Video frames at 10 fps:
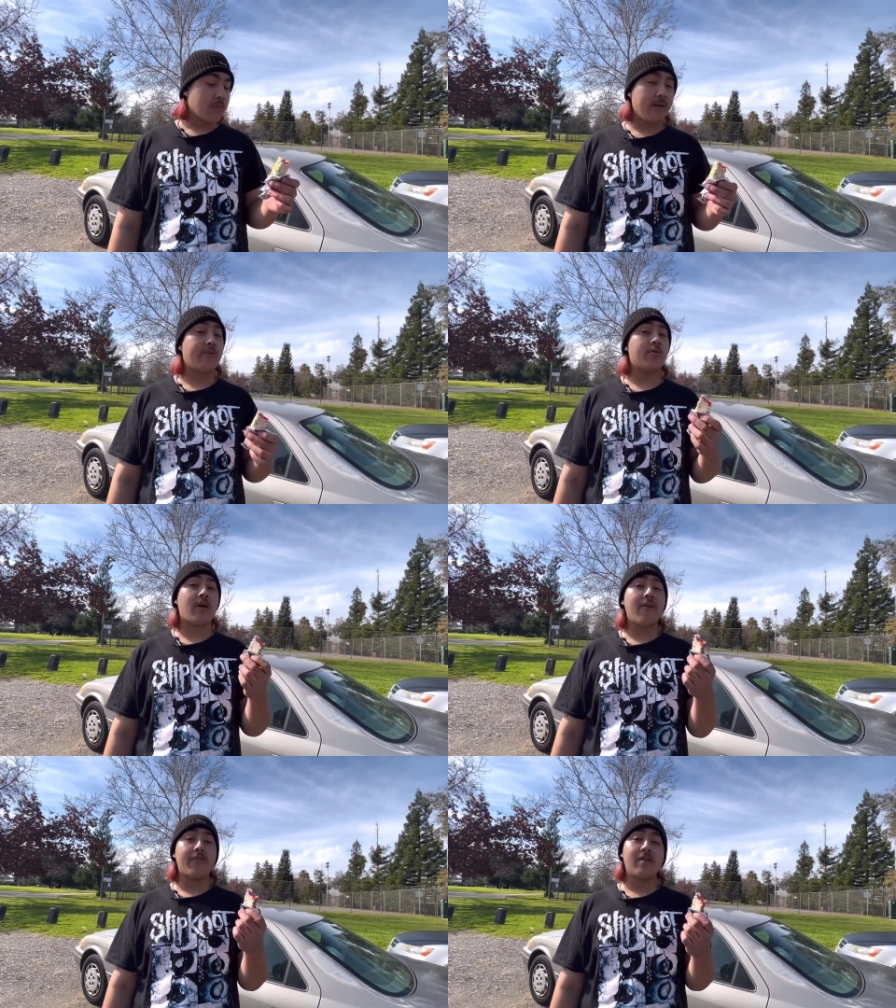If it was
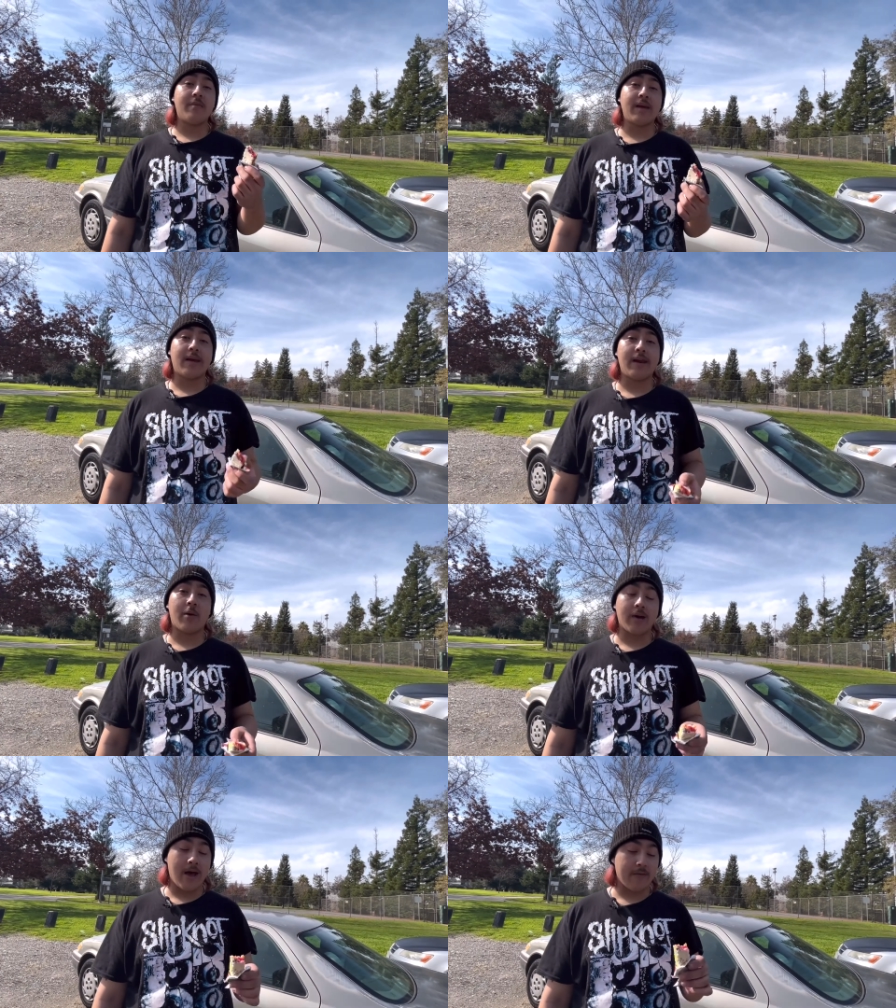offered to me again, I
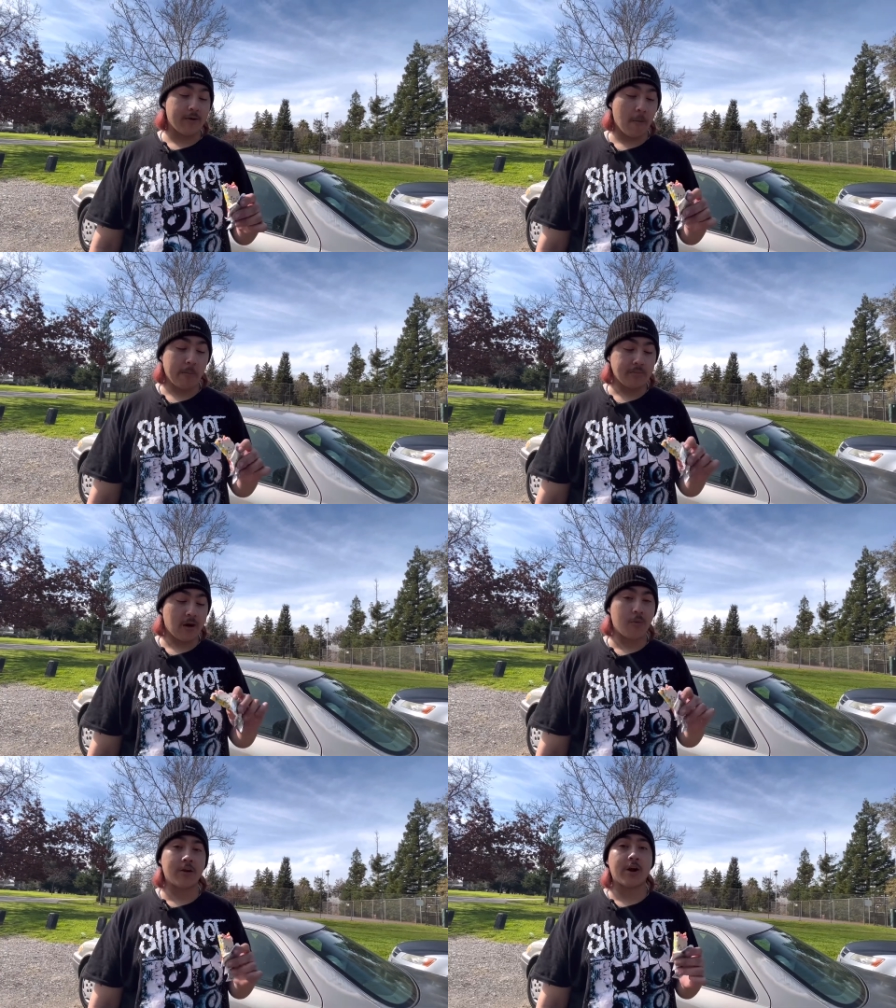would have it.
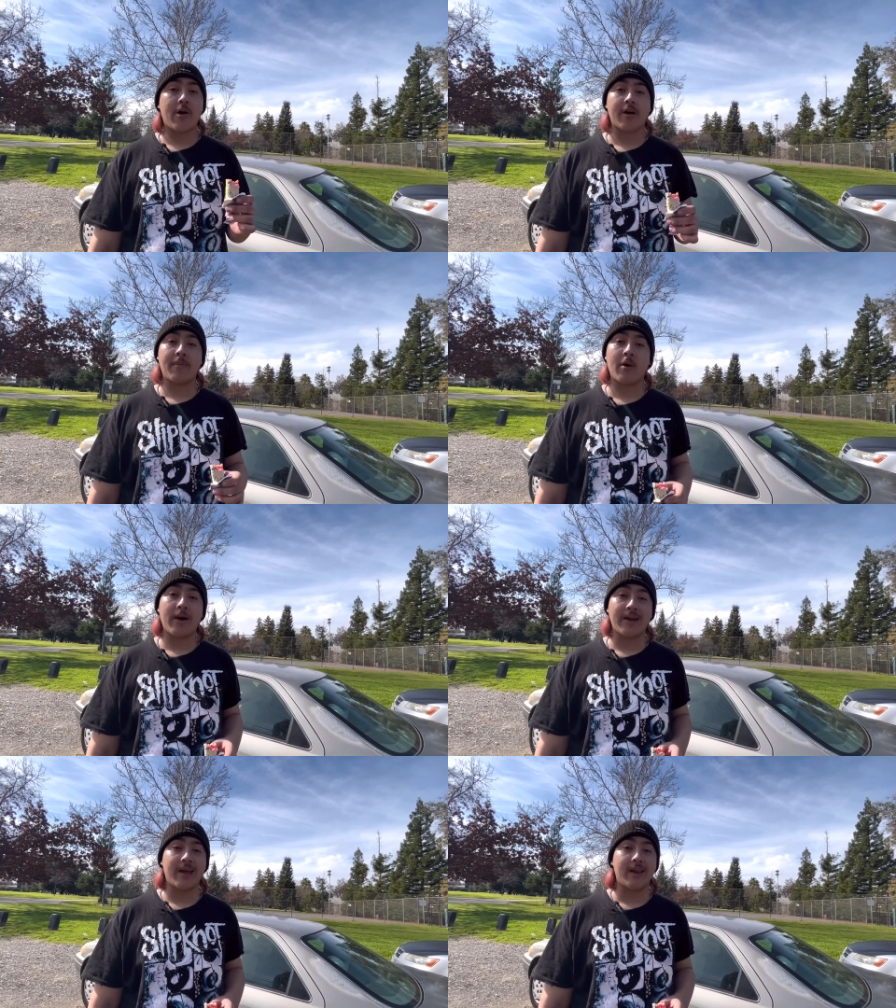I wouldn't go out of my
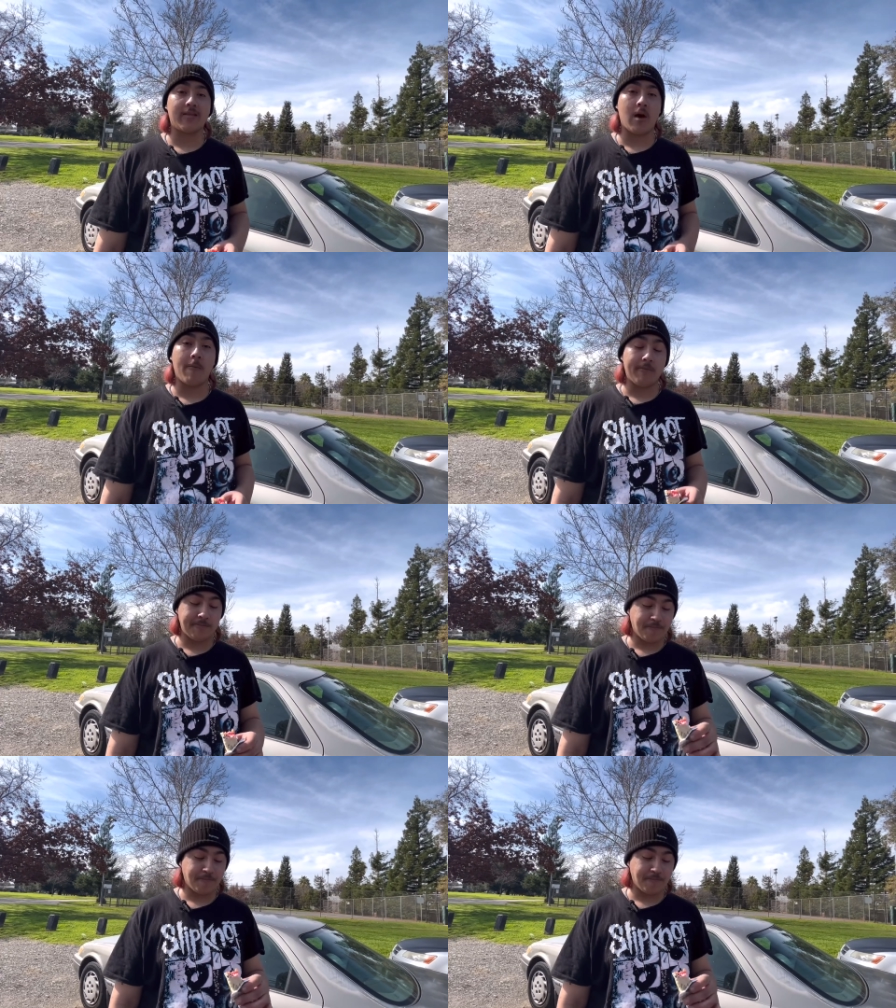way to get it though.